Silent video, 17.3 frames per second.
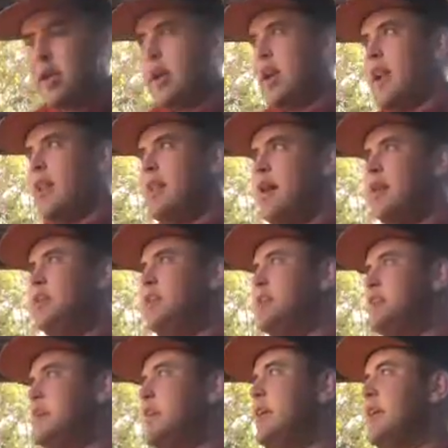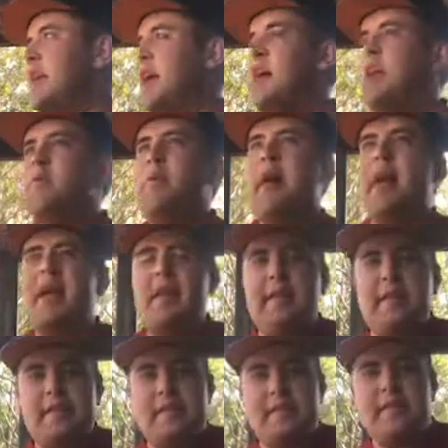And I just think how the way
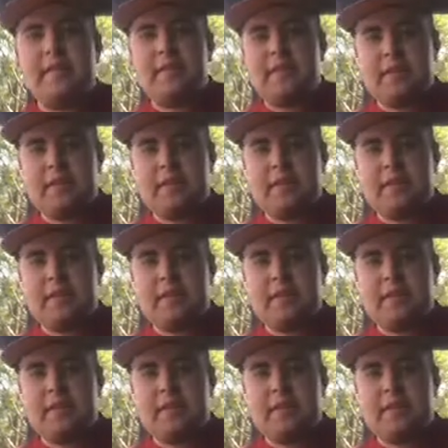this